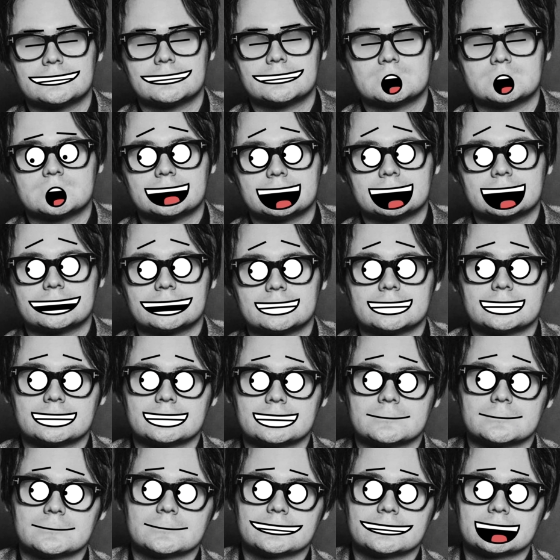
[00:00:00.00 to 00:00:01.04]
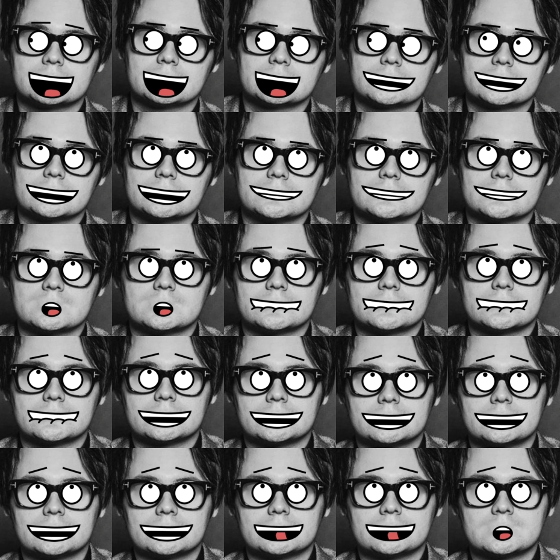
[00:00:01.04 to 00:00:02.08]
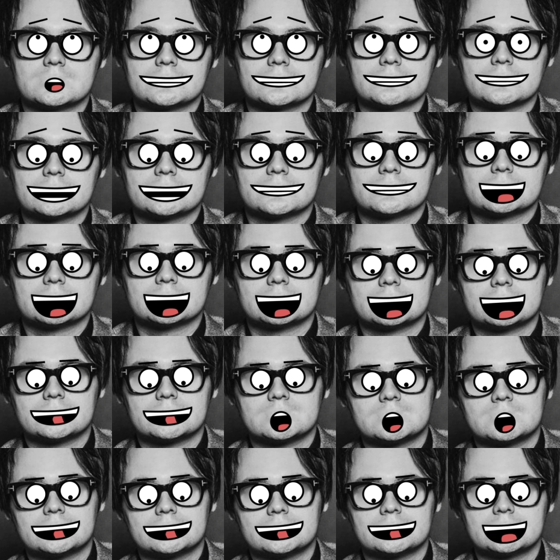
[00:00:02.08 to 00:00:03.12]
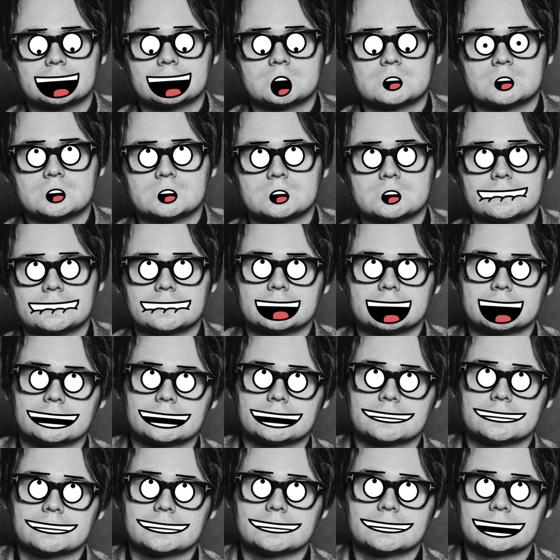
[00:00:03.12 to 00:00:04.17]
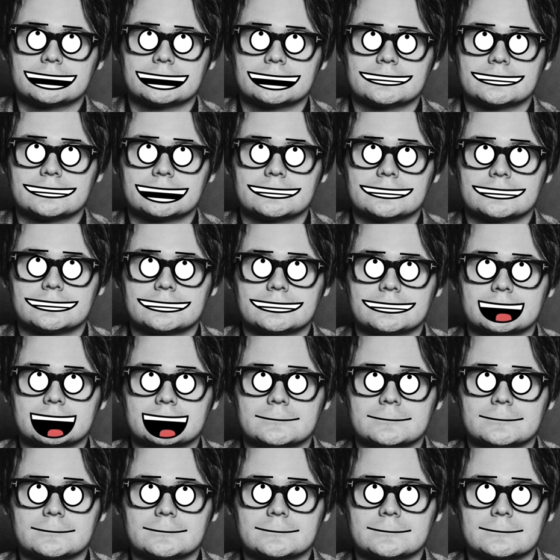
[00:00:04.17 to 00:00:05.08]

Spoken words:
Okay, so then you start to get glimpses of the daughter in France, and she's just like,